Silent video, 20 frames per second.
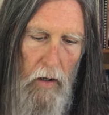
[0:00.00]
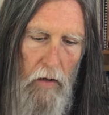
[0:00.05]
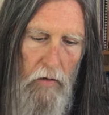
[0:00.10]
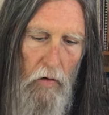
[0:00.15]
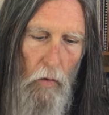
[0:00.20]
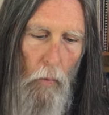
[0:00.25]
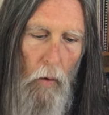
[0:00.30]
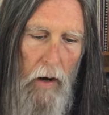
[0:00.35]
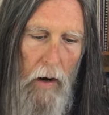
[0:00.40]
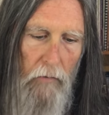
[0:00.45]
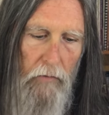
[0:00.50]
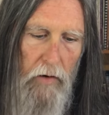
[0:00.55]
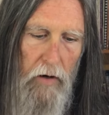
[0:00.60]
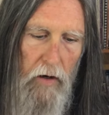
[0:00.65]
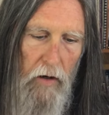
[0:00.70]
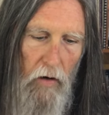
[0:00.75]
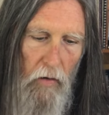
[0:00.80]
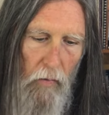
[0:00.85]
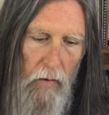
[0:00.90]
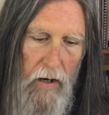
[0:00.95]
To whatever
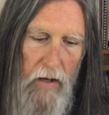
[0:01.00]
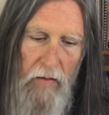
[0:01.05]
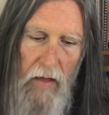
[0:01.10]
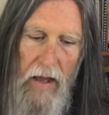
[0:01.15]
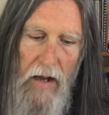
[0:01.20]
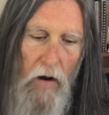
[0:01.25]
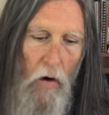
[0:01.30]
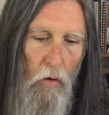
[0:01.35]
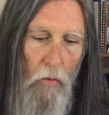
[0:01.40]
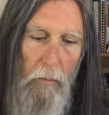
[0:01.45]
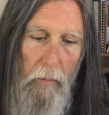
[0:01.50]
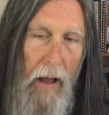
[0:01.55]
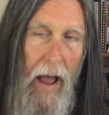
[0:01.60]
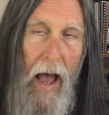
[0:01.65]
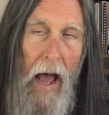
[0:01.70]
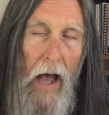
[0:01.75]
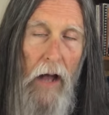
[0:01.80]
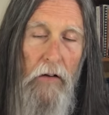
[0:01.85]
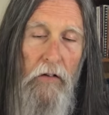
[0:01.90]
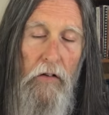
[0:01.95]
degree they don't
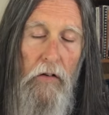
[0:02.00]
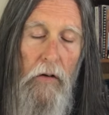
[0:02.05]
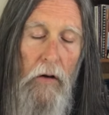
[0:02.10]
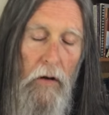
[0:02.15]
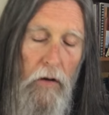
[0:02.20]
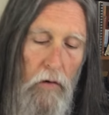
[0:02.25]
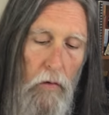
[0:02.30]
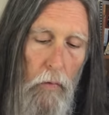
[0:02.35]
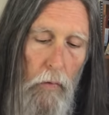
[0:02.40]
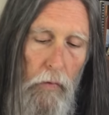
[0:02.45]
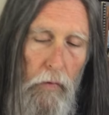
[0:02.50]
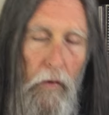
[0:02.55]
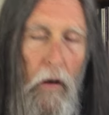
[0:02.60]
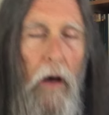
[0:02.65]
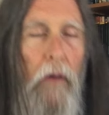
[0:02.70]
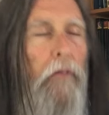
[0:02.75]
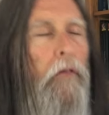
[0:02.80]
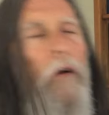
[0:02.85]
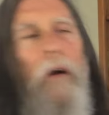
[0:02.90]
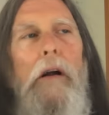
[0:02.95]
match, you
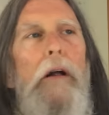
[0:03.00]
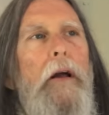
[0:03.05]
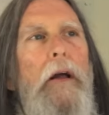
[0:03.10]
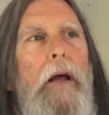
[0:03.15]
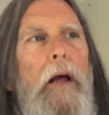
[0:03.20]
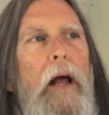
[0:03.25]
suffer.